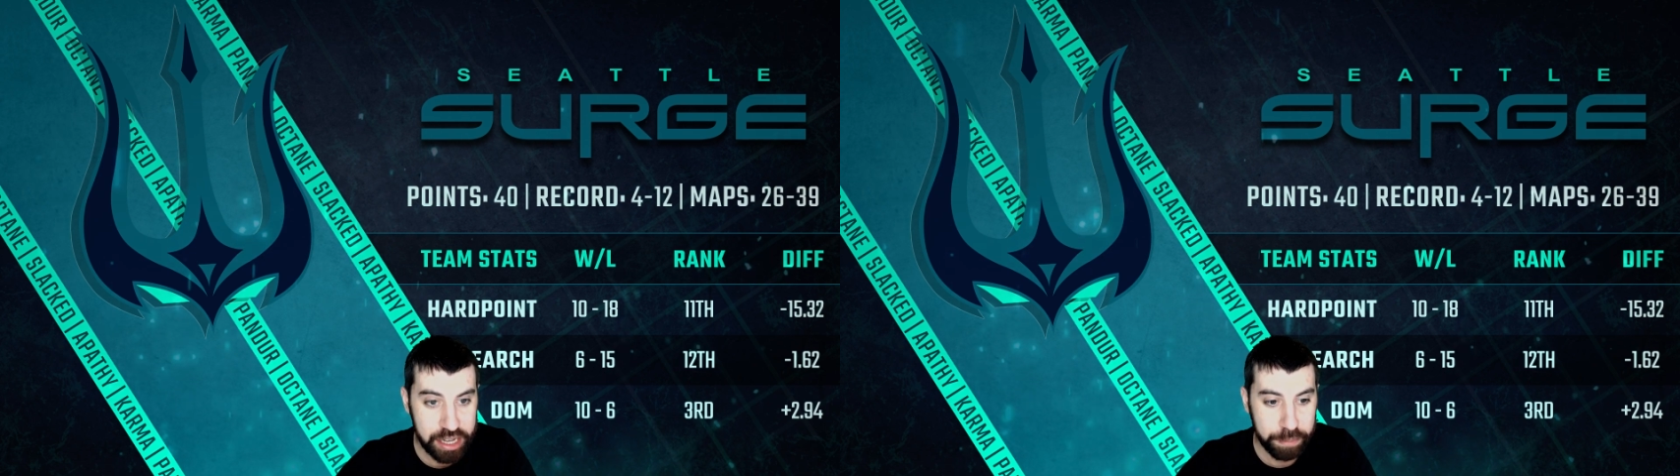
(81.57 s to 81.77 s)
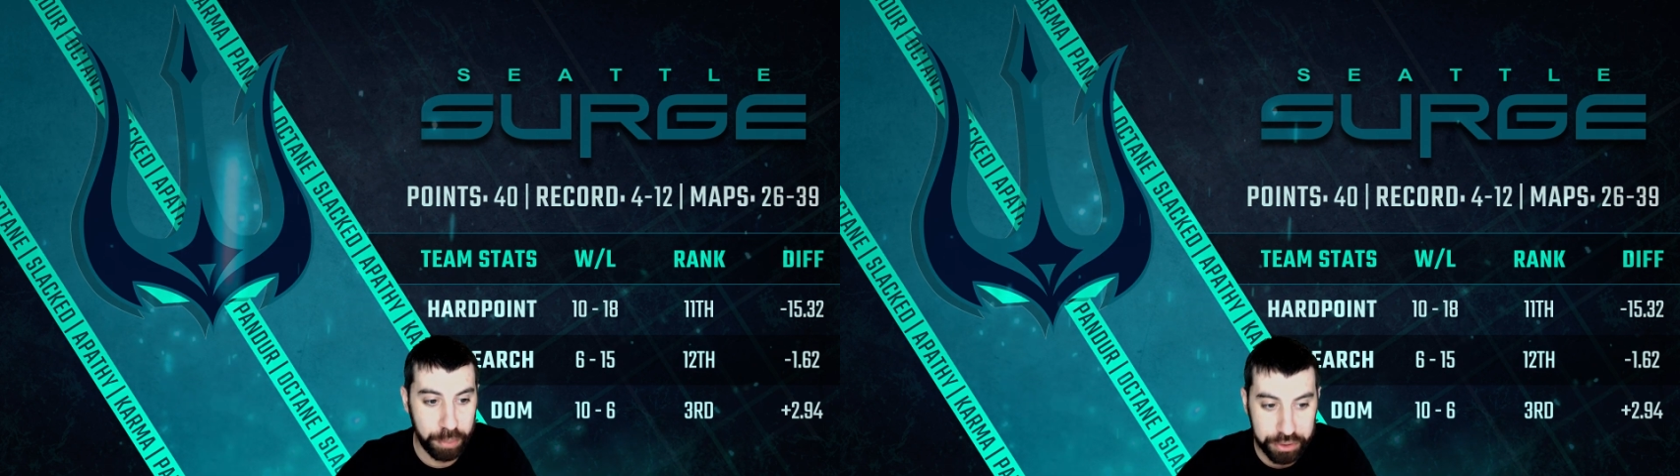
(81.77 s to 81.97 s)

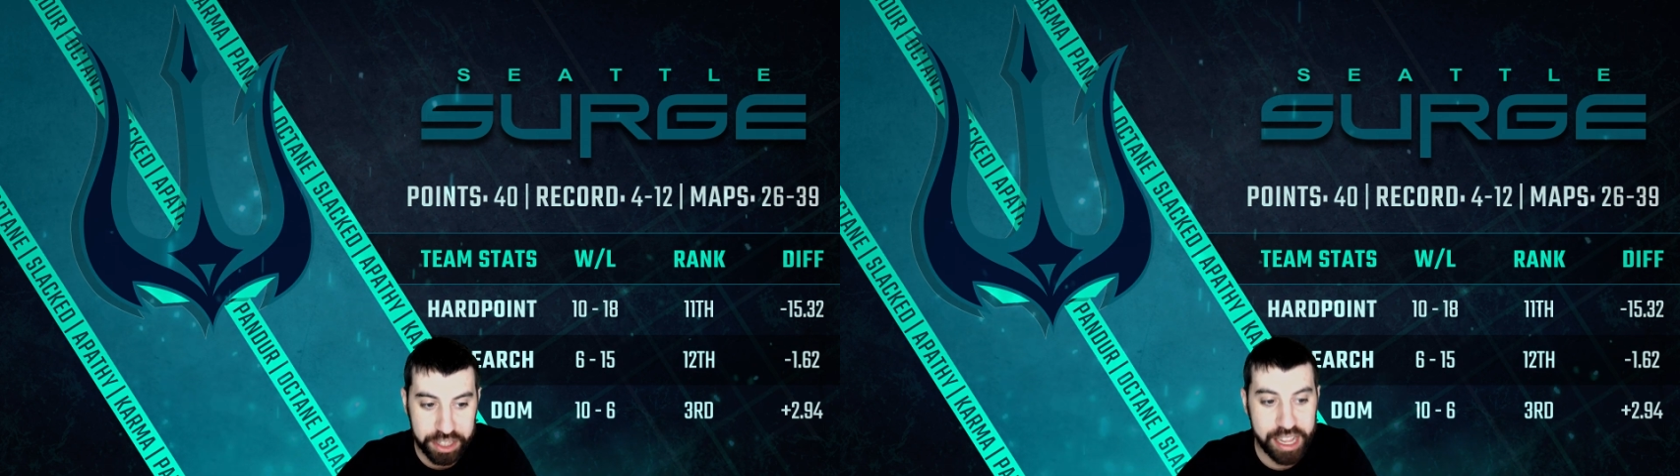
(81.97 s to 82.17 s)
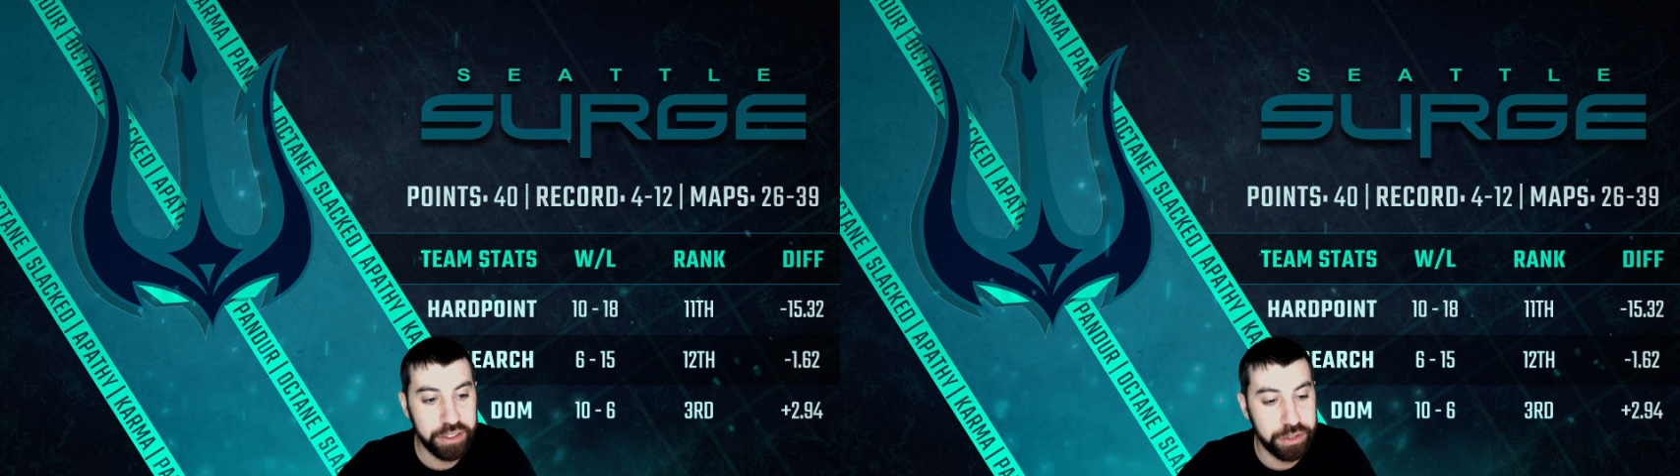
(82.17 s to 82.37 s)
both
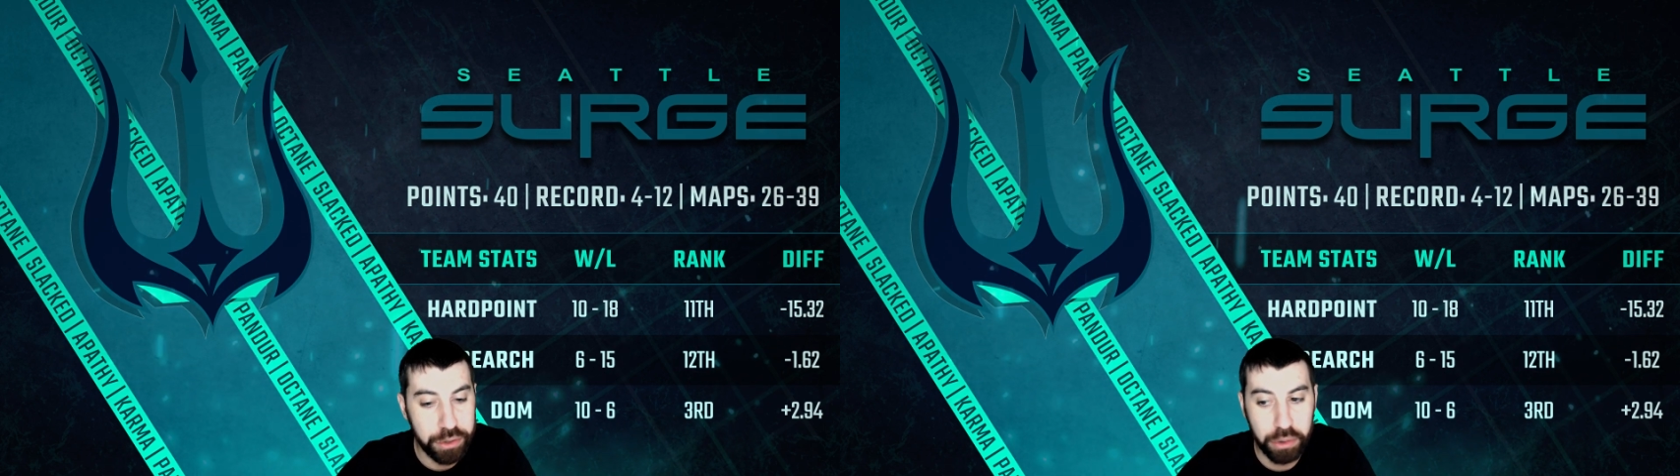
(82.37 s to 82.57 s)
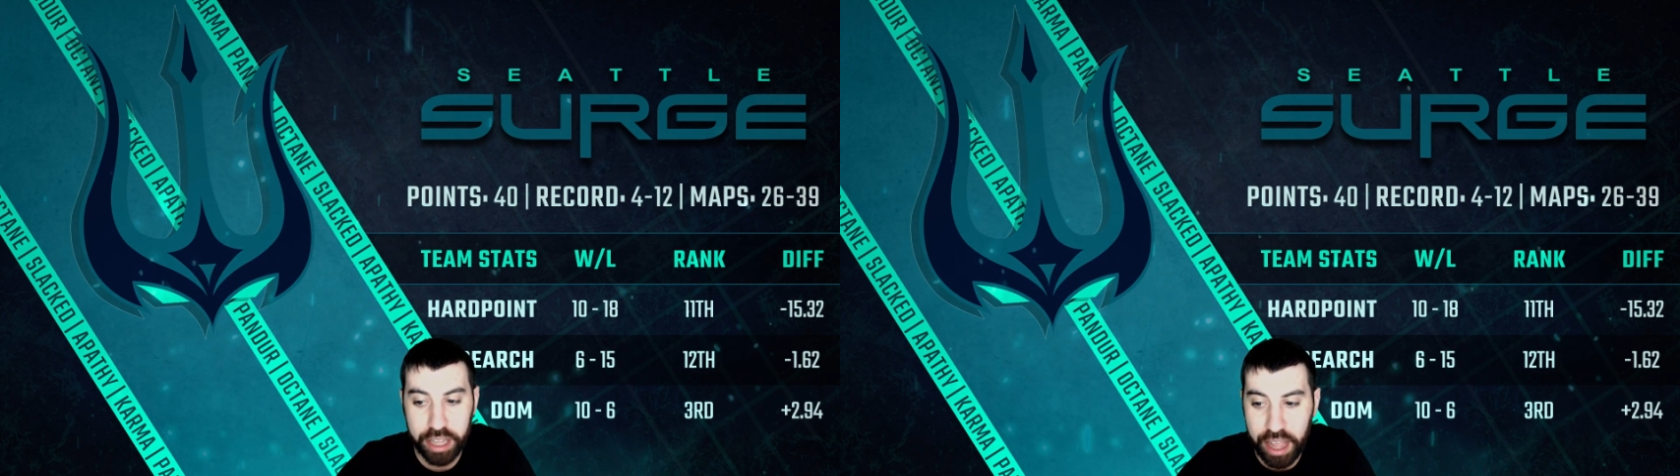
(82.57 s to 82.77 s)
against New
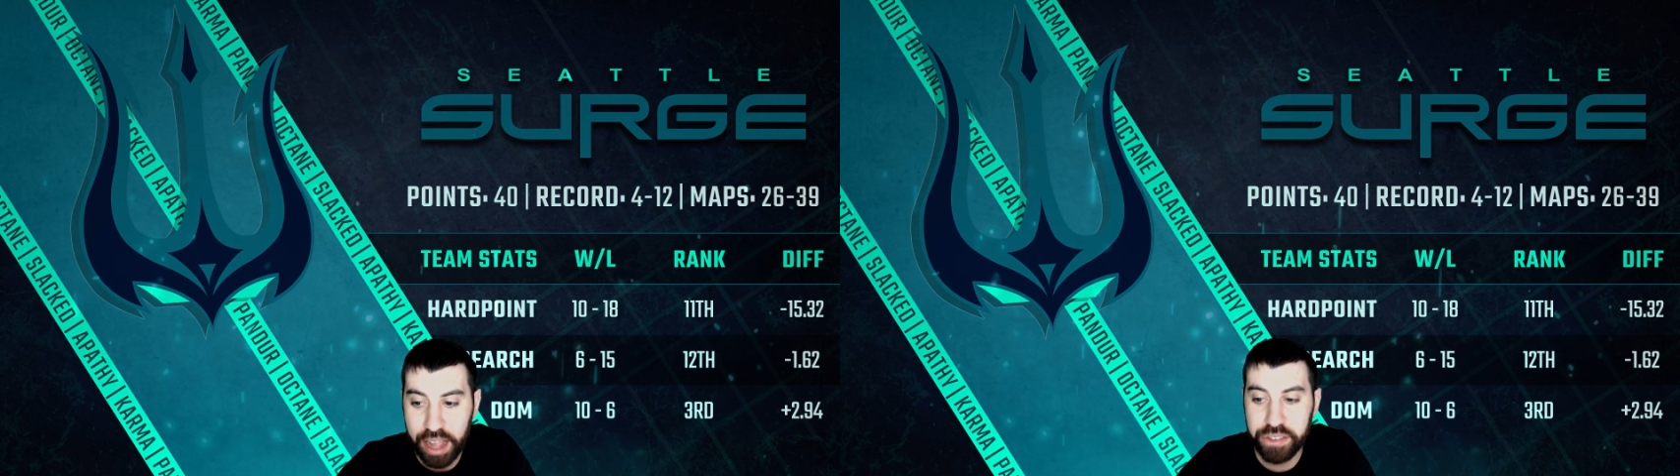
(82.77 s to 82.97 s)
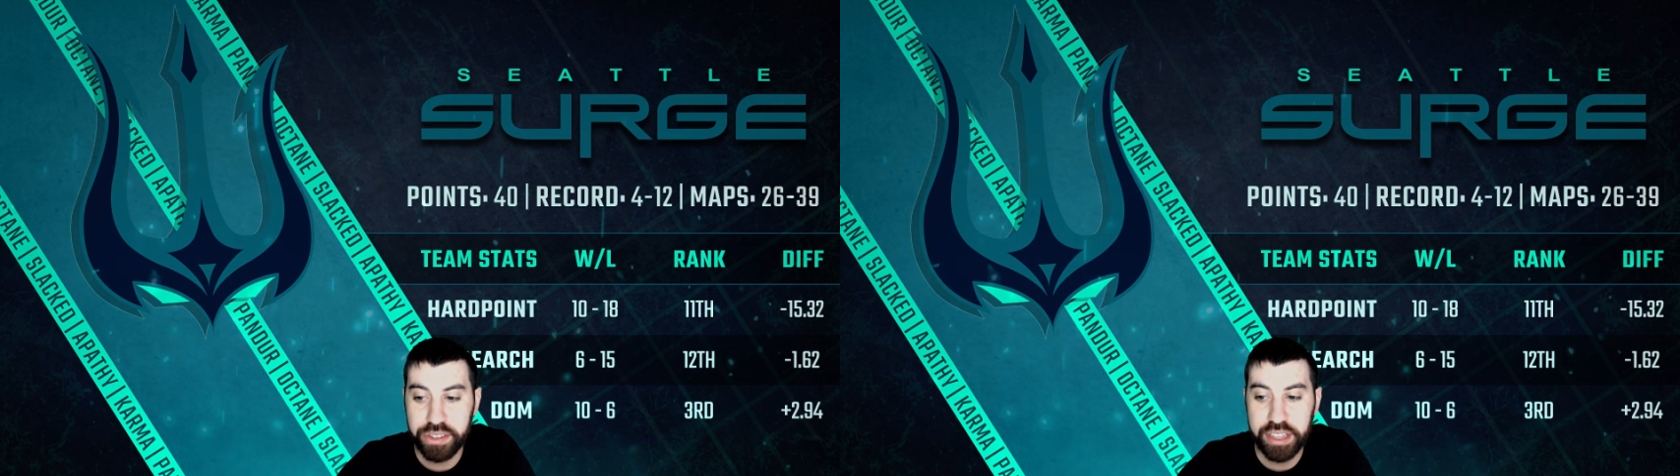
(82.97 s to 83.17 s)
York
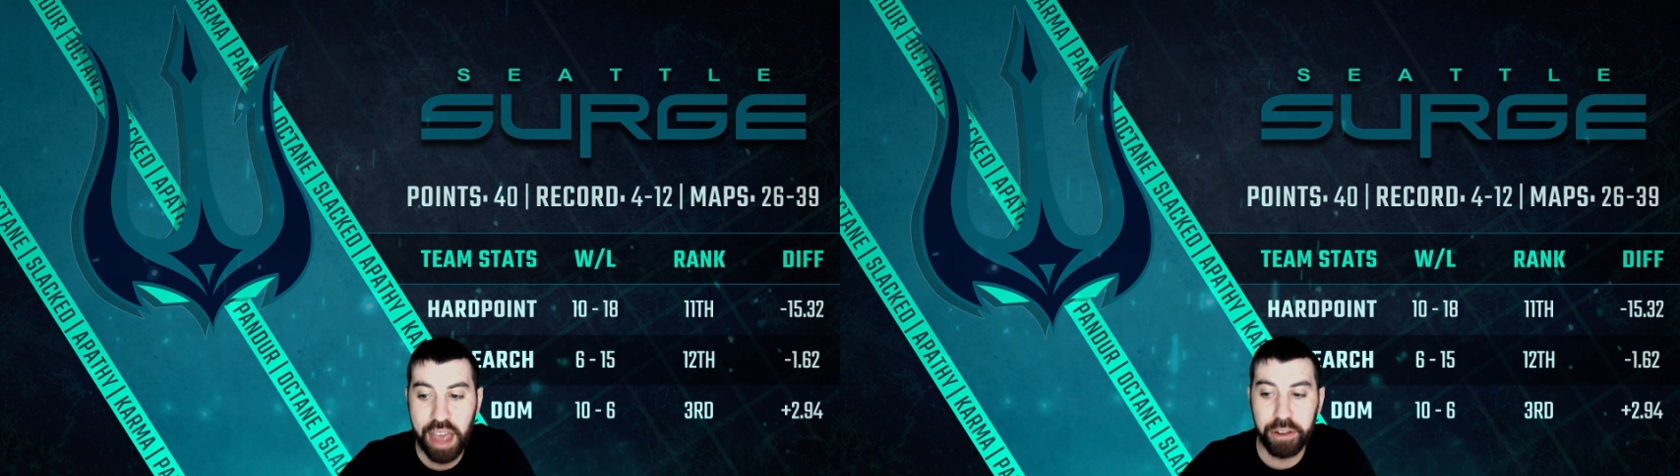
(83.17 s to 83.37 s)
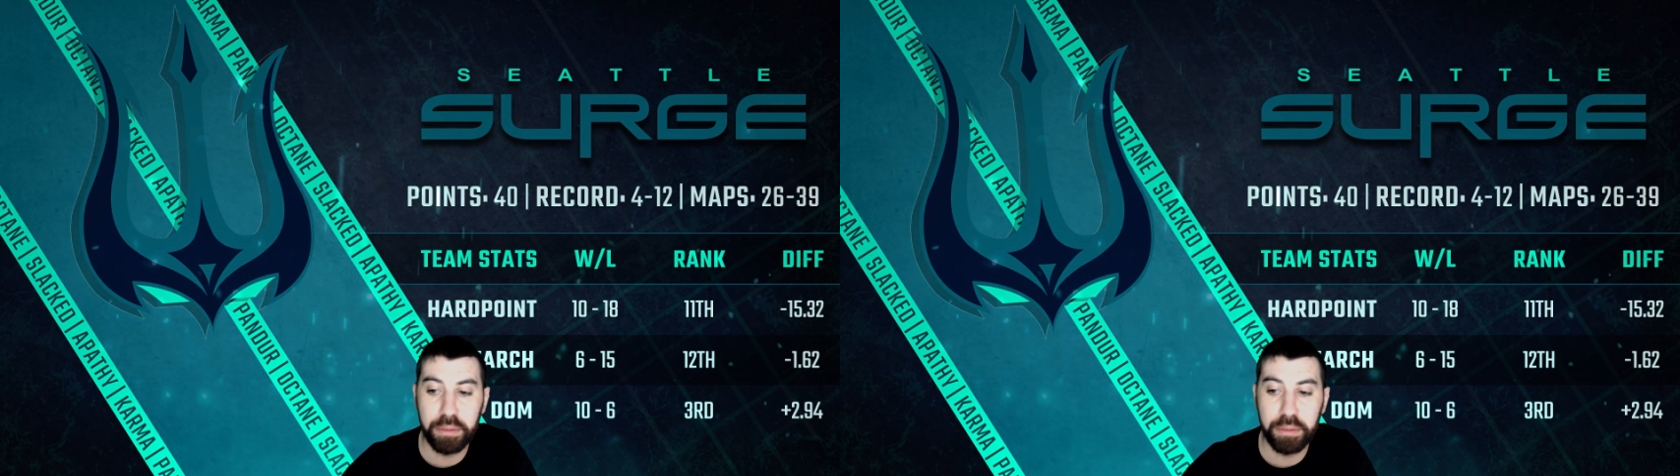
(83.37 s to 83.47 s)
and Seattle,